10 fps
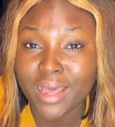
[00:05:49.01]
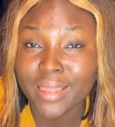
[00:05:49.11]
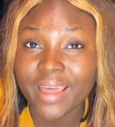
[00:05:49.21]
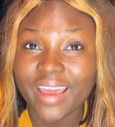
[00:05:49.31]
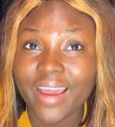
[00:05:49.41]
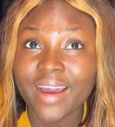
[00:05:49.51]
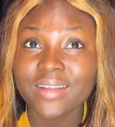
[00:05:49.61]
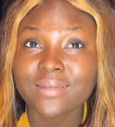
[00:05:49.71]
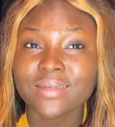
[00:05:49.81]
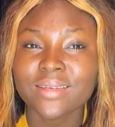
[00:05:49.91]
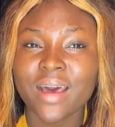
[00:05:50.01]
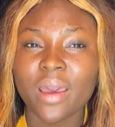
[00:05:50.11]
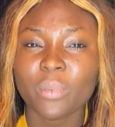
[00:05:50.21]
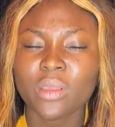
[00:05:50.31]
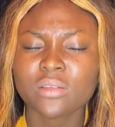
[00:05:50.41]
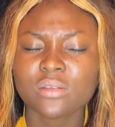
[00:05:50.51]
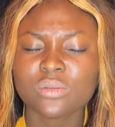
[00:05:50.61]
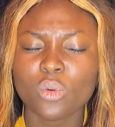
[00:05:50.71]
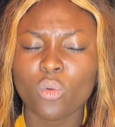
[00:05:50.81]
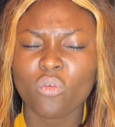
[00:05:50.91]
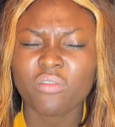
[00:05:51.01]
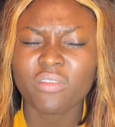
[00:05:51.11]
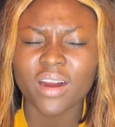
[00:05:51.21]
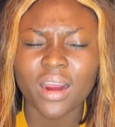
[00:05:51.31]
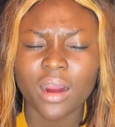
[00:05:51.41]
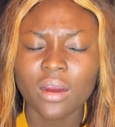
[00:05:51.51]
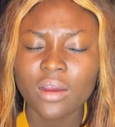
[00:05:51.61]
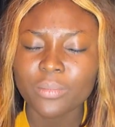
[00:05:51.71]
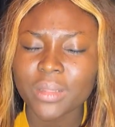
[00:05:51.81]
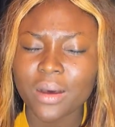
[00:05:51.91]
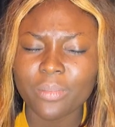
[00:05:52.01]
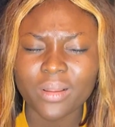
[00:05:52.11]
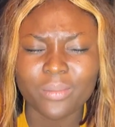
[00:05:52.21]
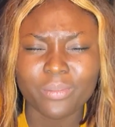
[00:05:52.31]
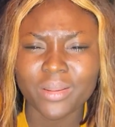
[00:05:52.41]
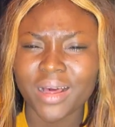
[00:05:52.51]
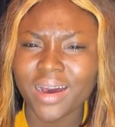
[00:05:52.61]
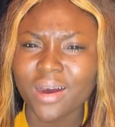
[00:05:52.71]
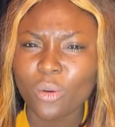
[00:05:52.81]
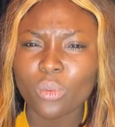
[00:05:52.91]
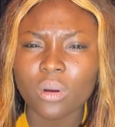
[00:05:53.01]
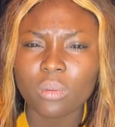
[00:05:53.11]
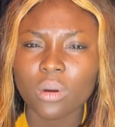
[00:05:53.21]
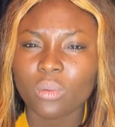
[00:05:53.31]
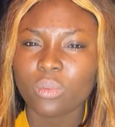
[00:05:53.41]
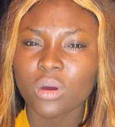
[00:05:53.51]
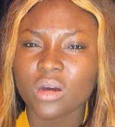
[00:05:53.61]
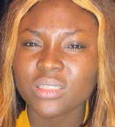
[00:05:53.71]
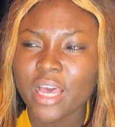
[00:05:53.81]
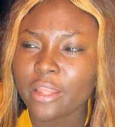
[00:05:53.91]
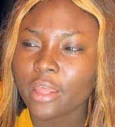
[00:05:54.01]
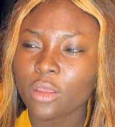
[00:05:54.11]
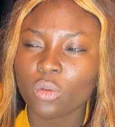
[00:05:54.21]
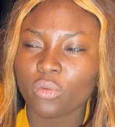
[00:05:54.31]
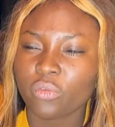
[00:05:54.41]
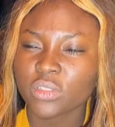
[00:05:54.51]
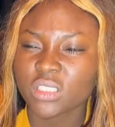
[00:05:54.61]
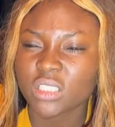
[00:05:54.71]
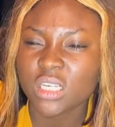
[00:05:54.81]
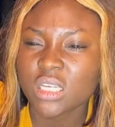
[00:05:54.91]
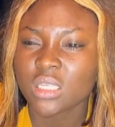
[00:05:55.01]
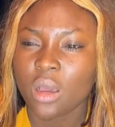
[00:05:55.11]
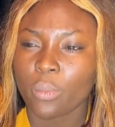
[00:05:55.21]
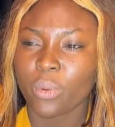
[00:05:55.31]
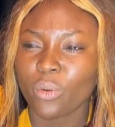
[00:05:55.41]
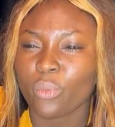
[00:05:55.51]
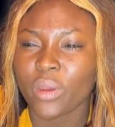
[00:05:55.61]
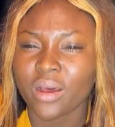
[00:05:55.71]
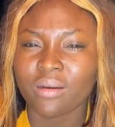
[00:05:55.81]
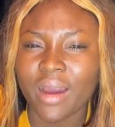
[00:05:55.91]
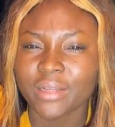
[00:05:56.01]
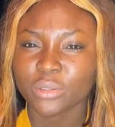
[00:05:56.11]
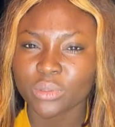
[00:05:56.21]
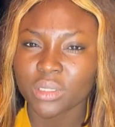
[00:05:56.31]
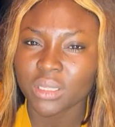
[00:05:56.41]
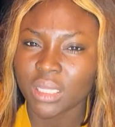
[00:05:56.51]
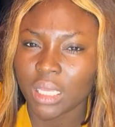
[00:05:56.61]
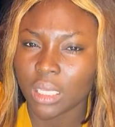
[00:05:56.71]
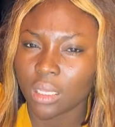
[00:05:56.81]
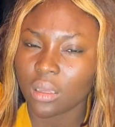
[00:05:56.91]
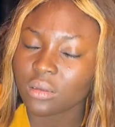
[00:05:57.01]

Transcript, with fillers: like i can type it is over blah blah blah what what what thank you for this but well i do not think